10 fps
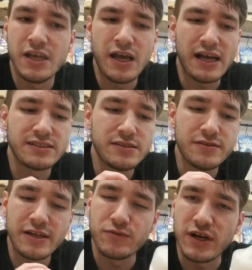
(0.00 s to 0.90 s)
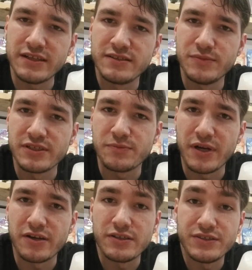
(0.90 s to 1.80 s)
I still like Red's Mixed
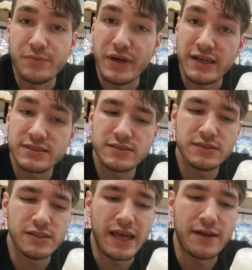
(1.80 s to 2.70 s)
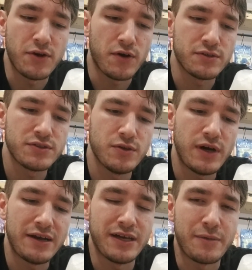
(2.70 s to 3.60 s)
Berries the best. And also,
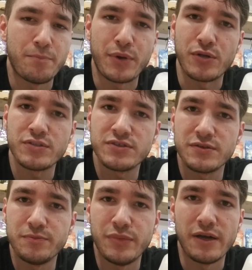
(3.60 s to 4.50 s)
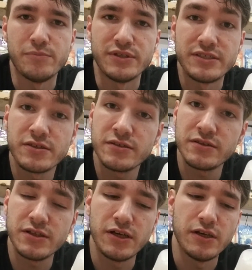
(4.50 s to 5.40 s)
I like Burst by Blizzard
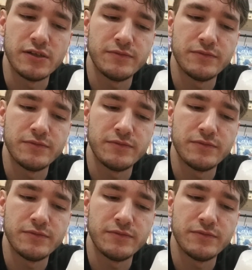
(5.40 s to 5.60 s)
uh,